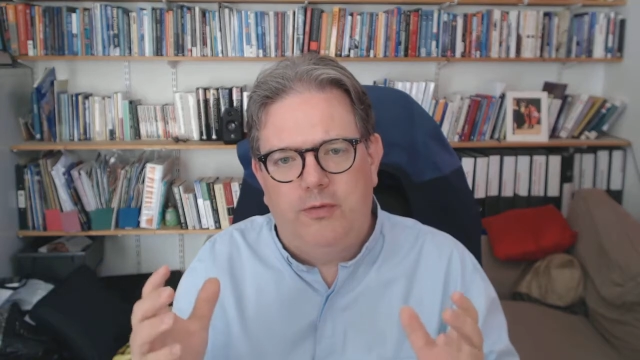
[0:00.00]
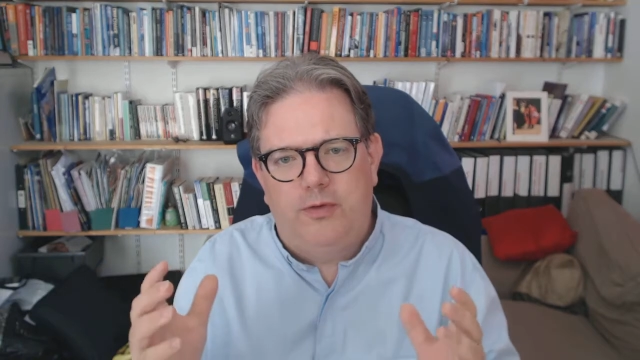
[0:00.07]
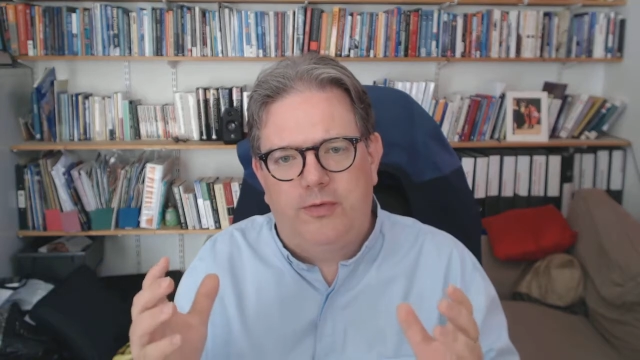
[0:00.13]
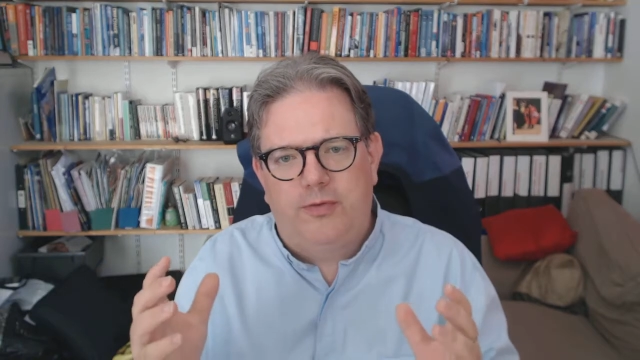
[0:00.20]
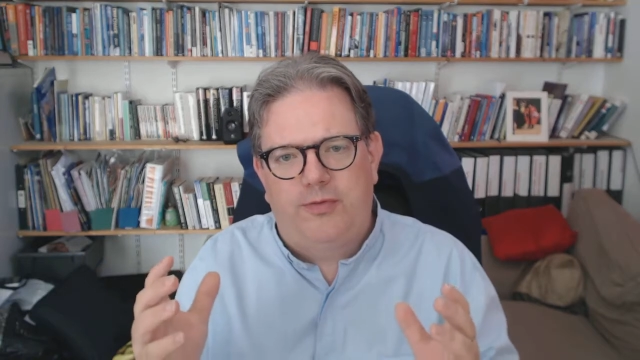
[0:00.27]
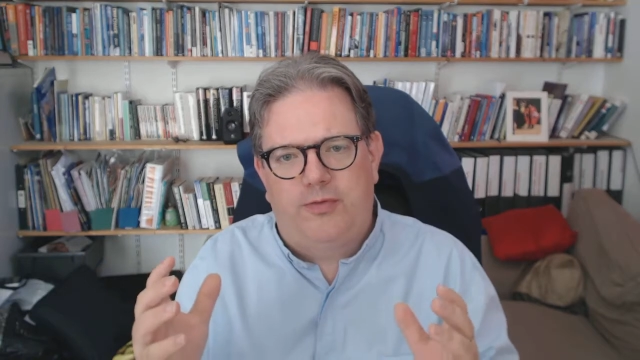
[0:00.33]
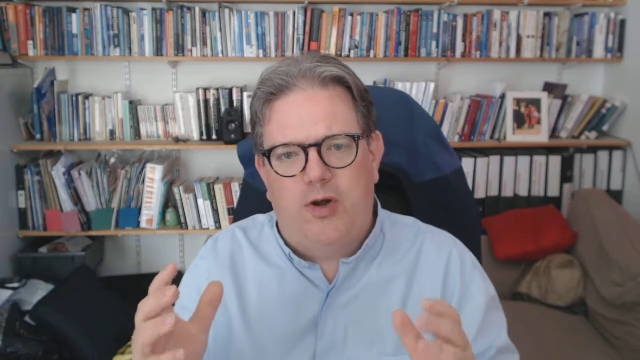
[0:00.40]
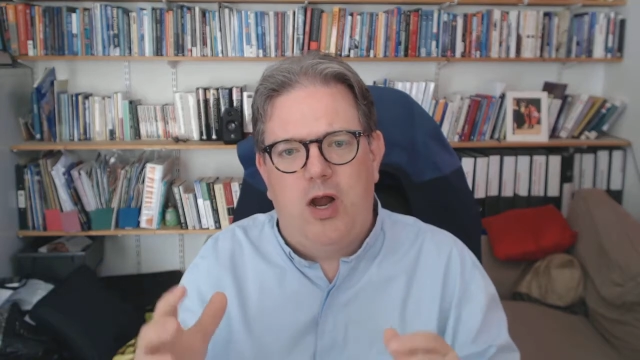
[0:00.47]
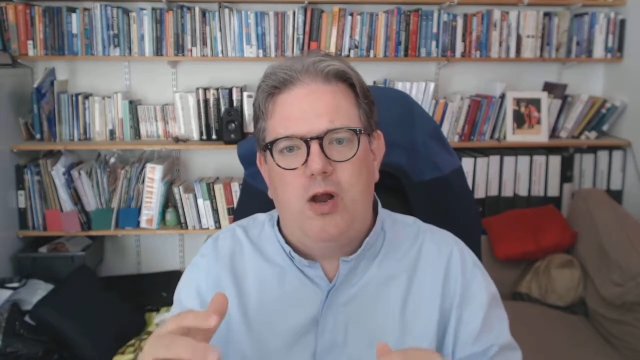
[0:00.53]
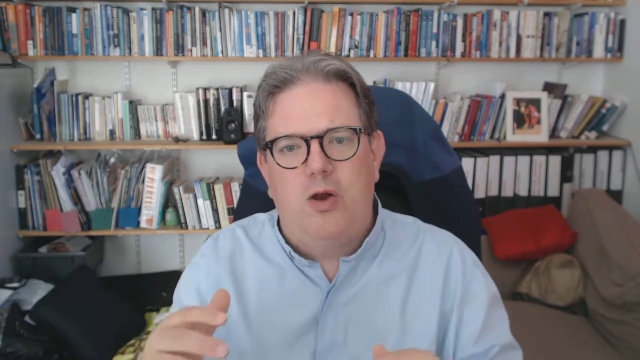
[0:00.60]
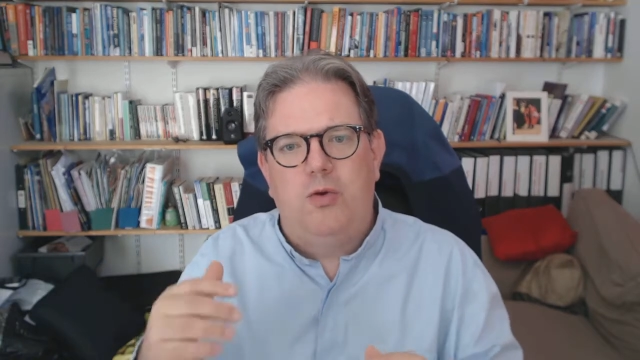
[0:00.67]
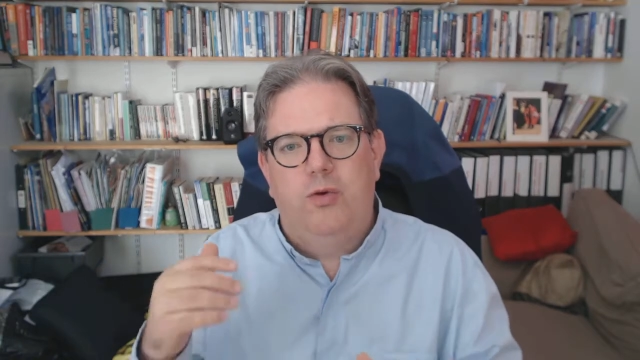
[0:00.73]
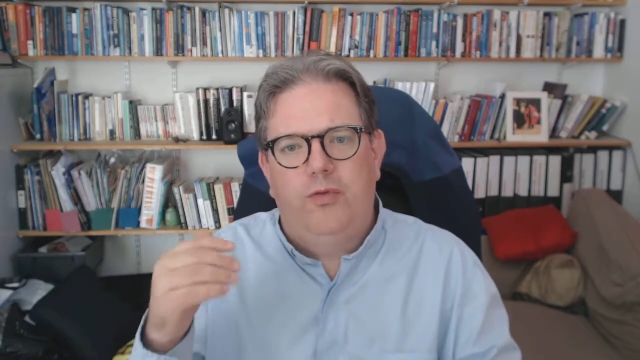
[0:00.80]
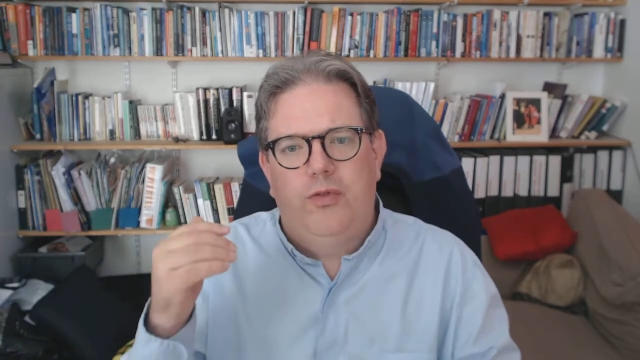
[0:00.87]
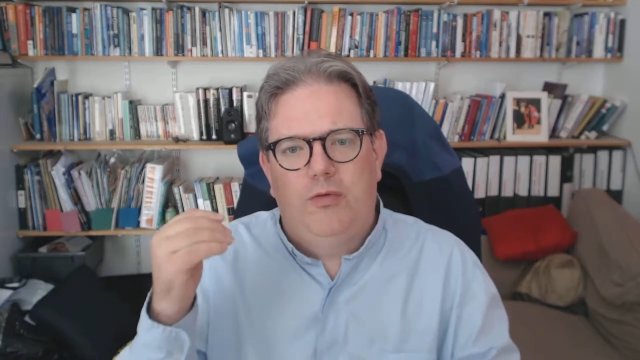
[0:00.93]

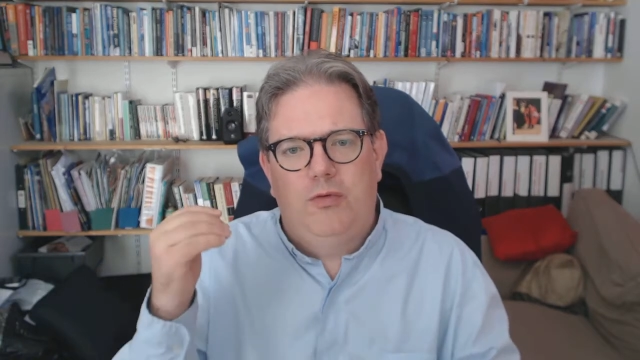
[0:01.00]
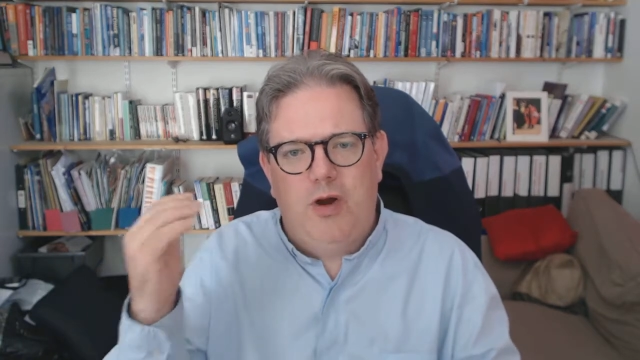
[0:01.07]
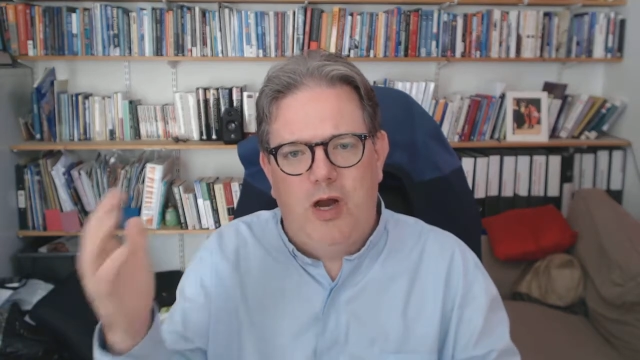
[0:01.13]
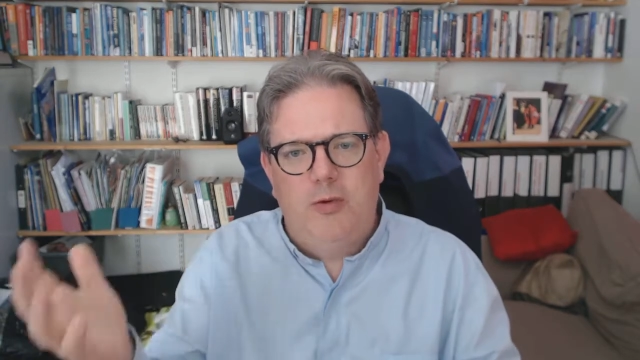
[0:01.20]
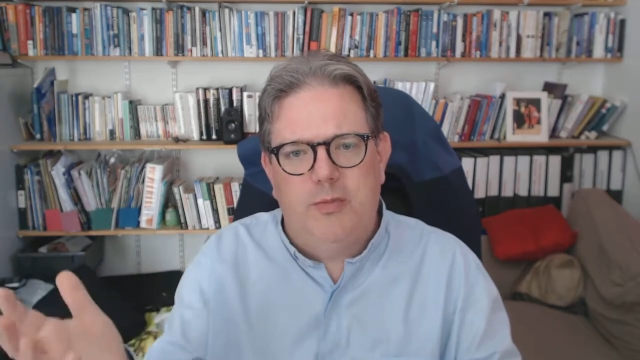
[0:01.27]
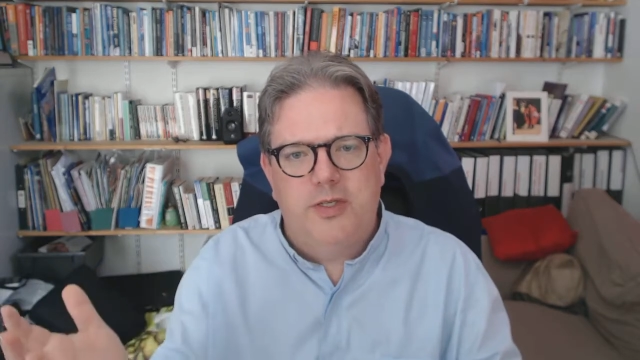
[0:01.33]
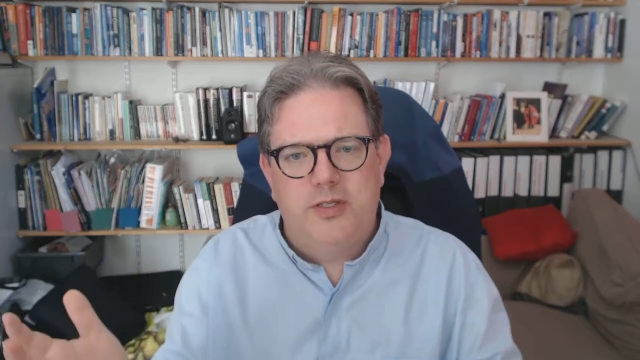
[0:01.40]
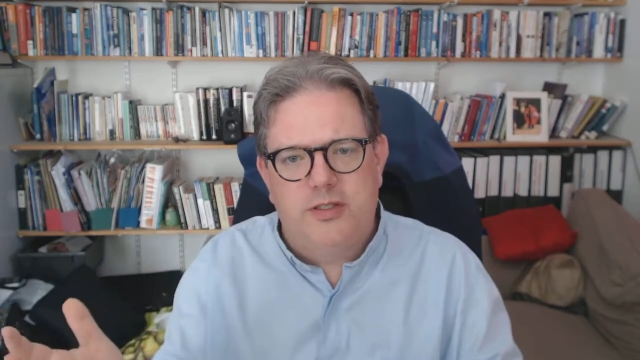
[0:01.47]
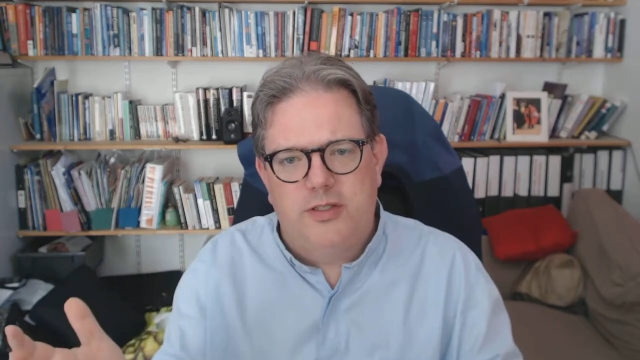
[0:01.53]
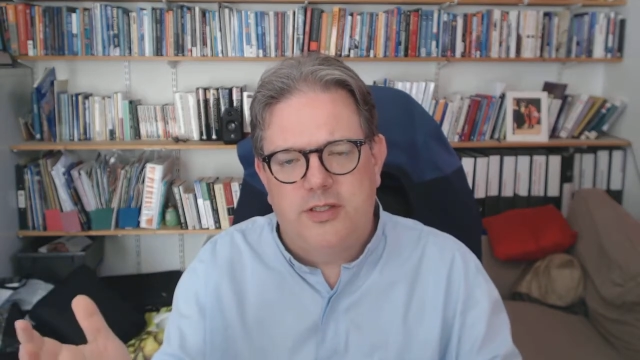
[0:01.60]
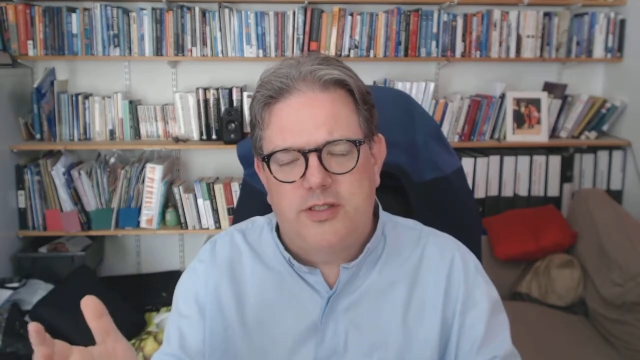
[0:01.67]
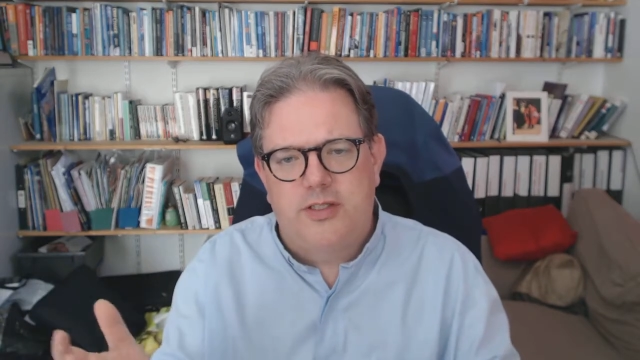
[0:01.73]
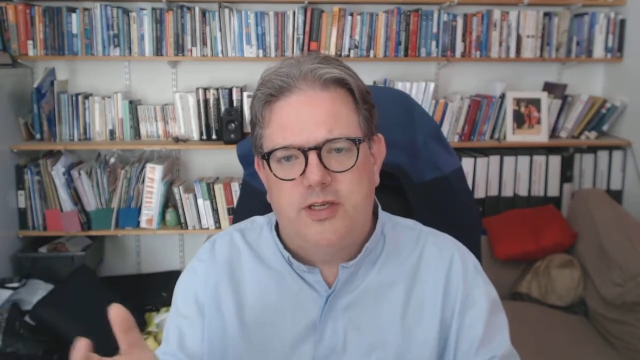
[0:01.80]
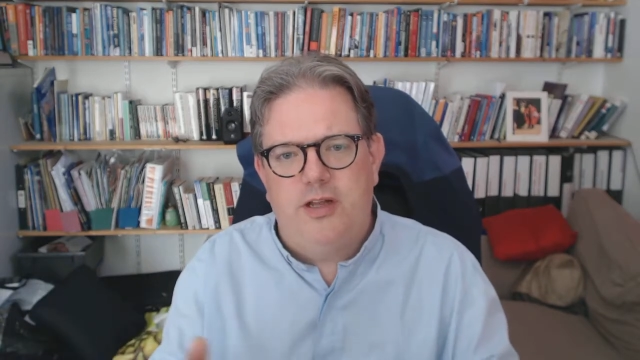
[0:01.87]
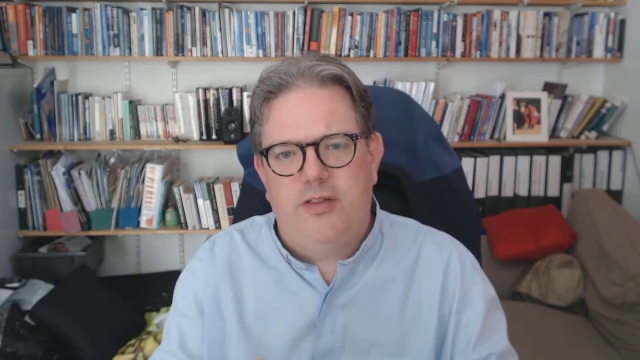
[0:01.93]
overthrow the Romans and
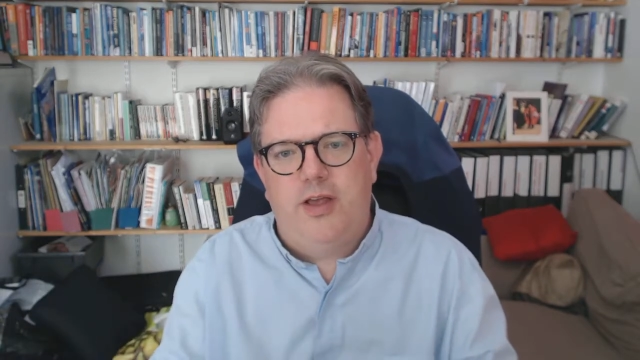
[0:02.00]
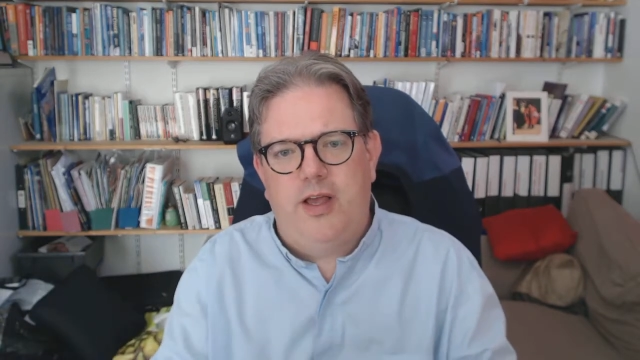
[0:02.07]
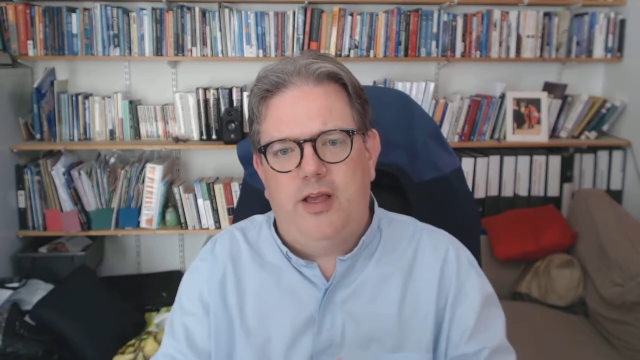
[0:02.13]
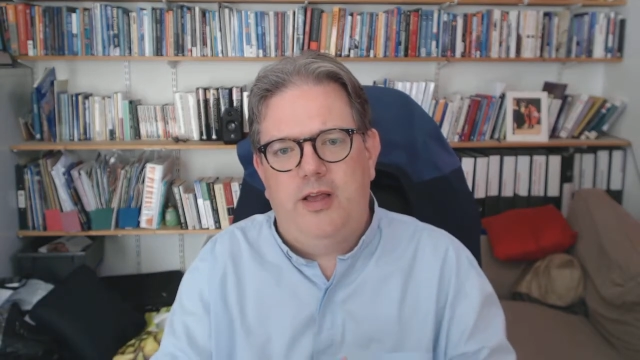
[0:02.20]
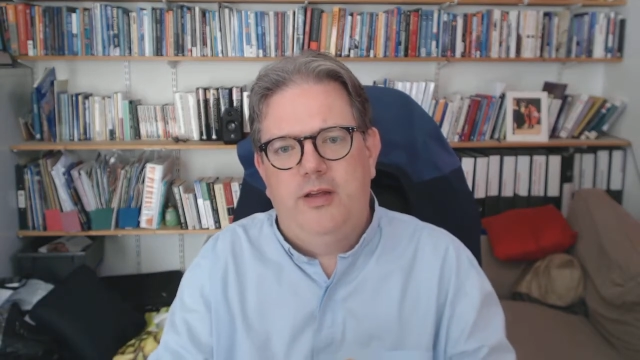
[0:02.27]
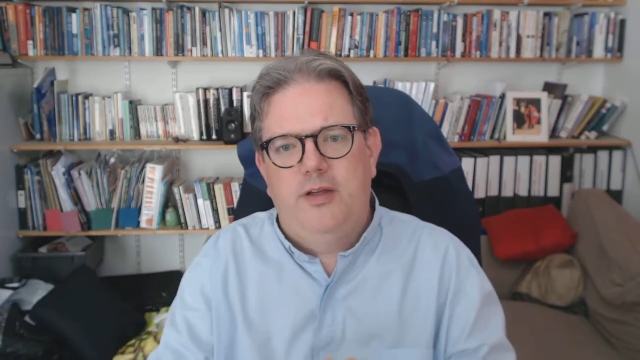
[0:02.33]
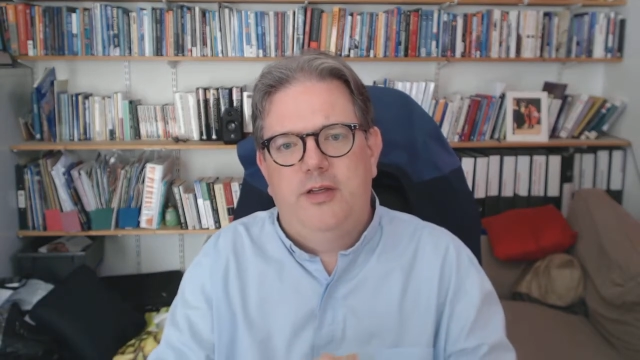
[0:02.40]
assert their,